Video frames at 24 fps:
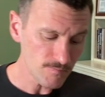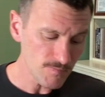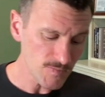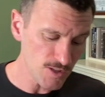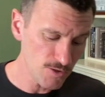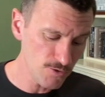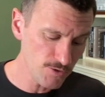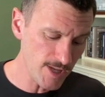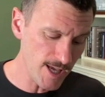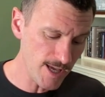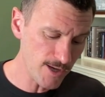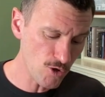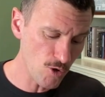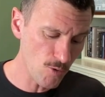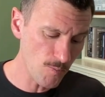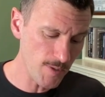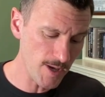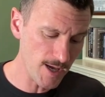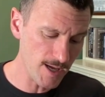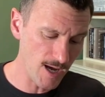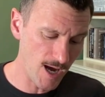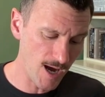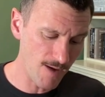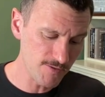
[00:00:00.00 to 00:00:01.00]
Your take-home
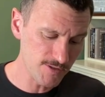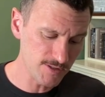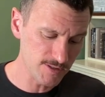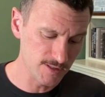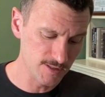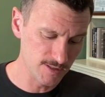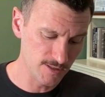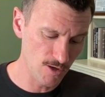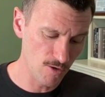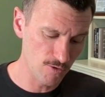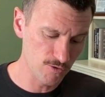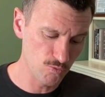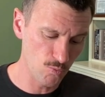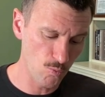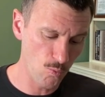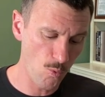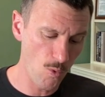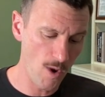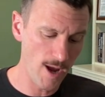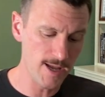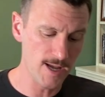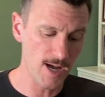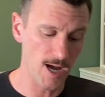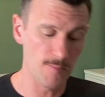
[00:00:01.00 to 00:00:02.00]
pay obviously goes
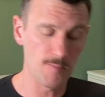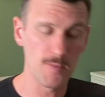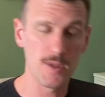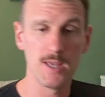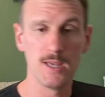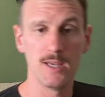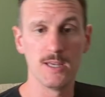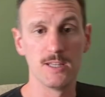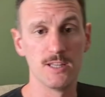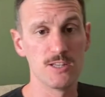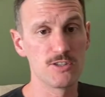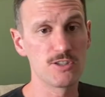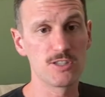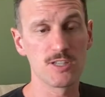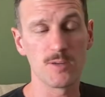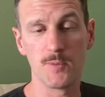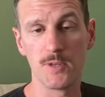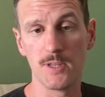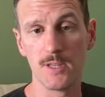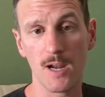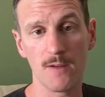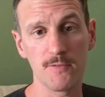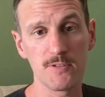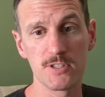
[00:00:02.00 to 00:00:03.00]
way up. This is something
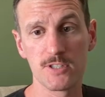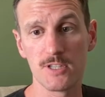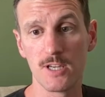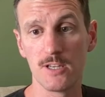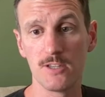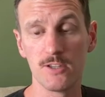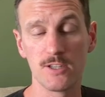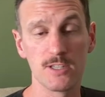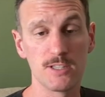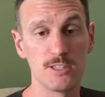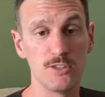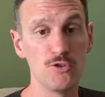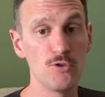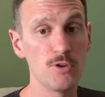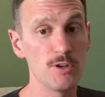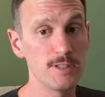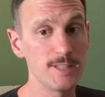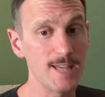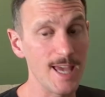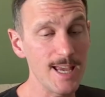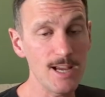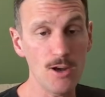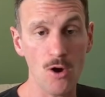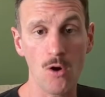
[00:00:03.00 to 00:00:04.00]
that obviously said you could
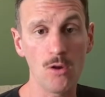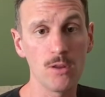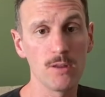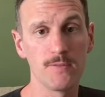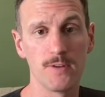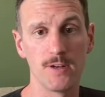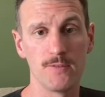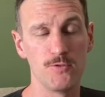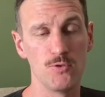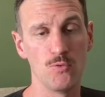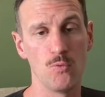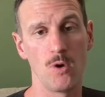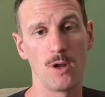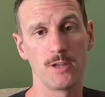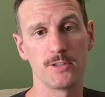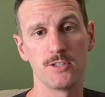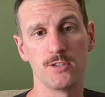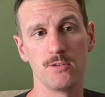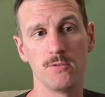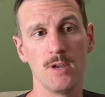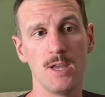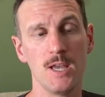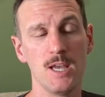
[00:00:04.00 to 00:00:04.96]
take all of it if you want to.